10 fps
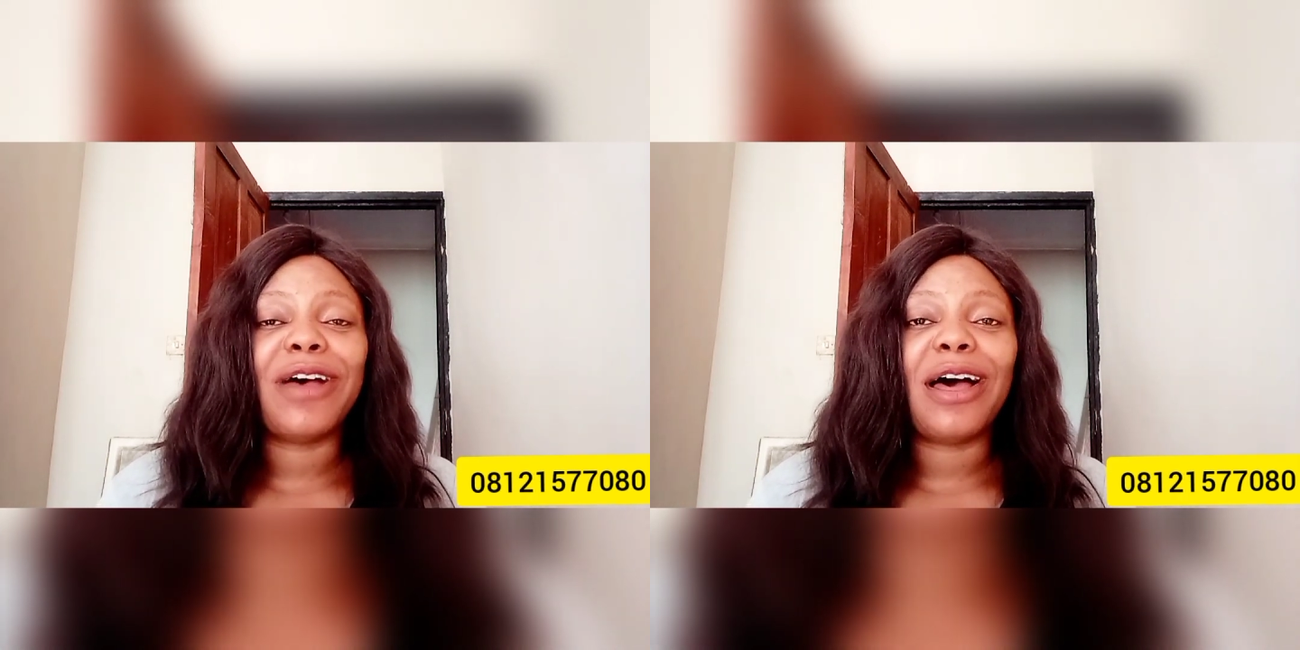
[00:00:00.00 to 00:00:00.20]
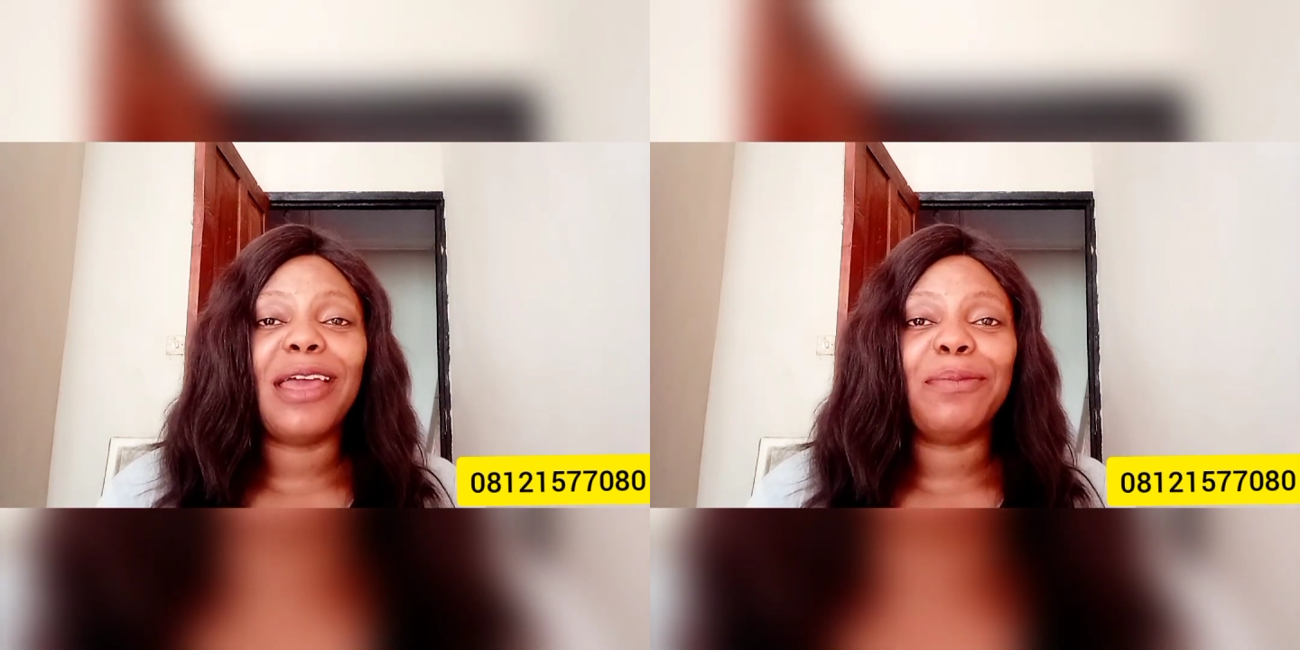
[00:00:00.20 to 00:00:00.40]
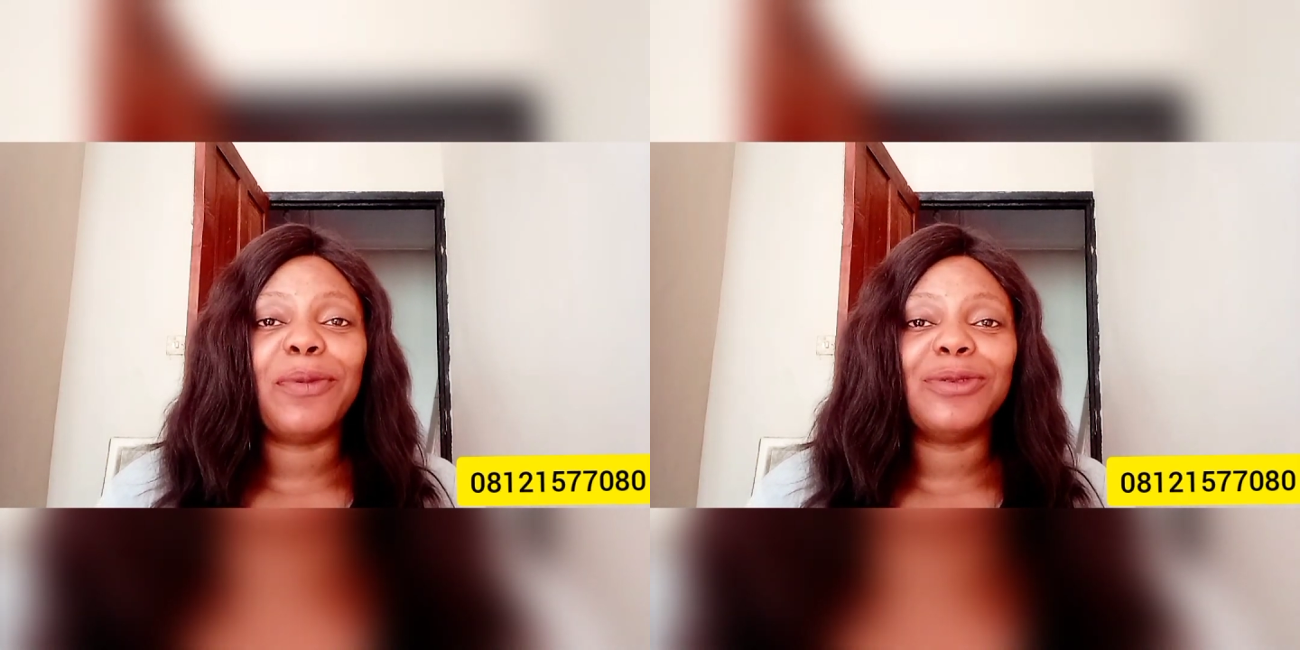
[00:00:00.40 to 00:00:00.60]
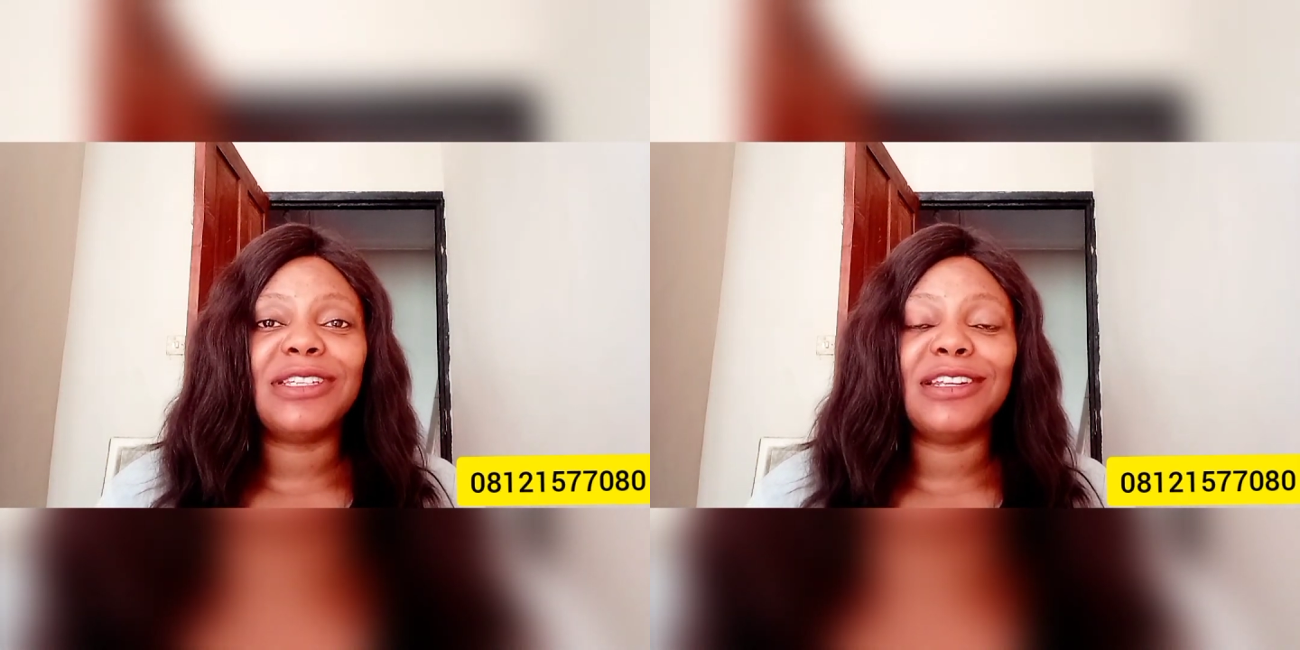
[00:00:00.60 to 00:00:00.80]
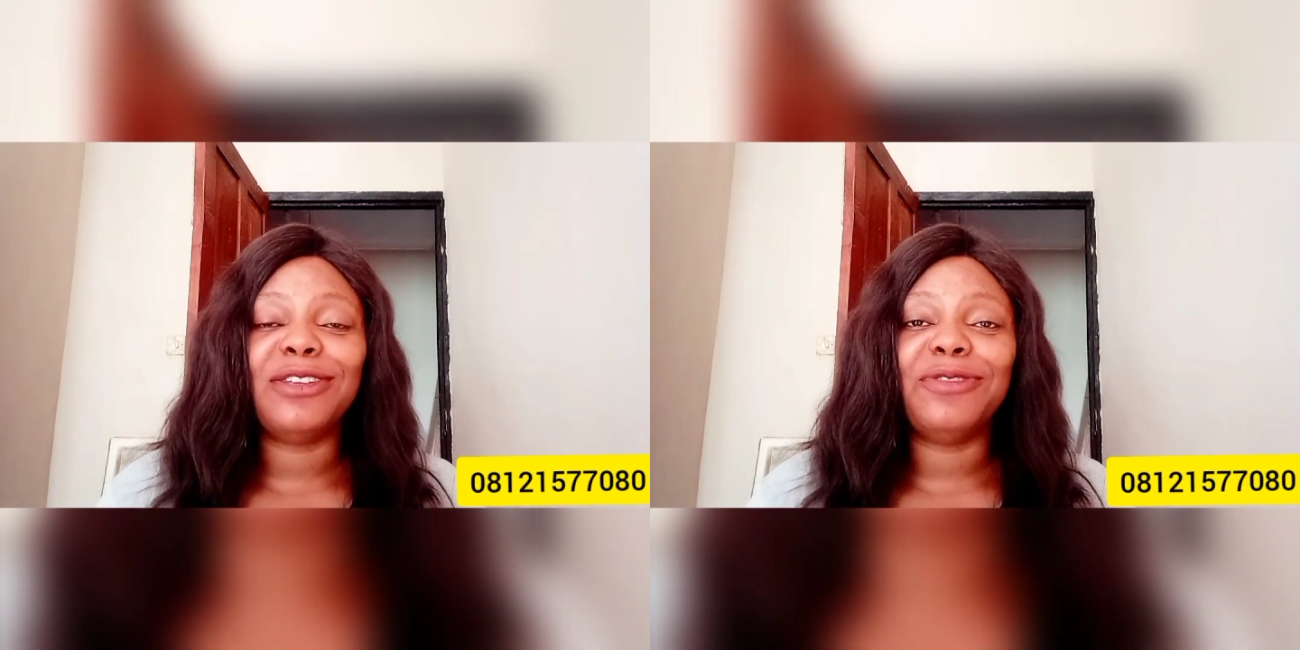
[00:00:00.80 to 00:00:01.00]
I post
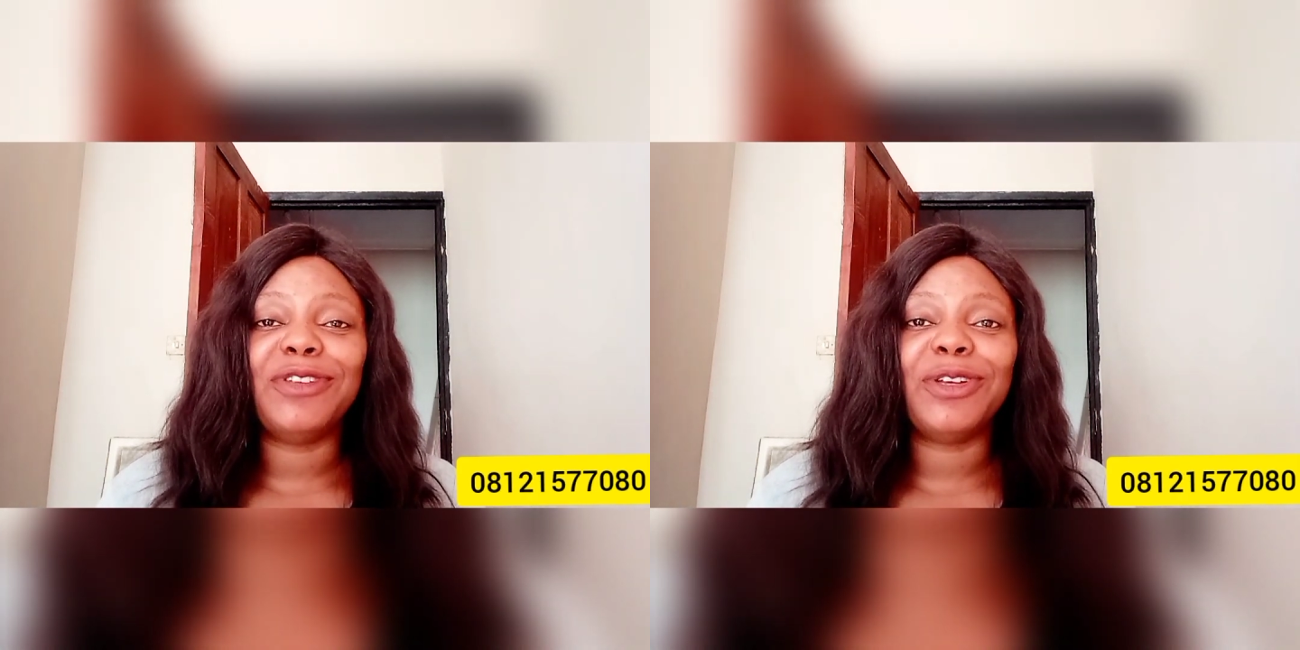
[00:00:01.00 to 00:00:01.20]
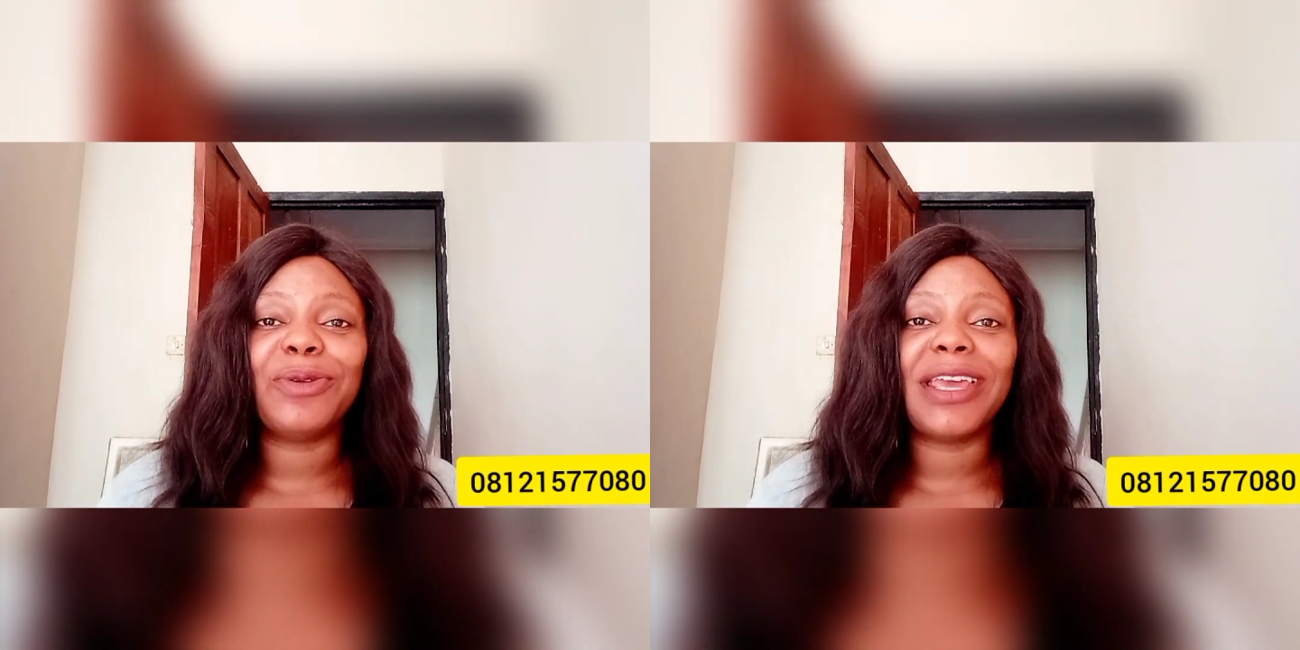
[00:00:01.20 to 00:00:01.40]
a new video.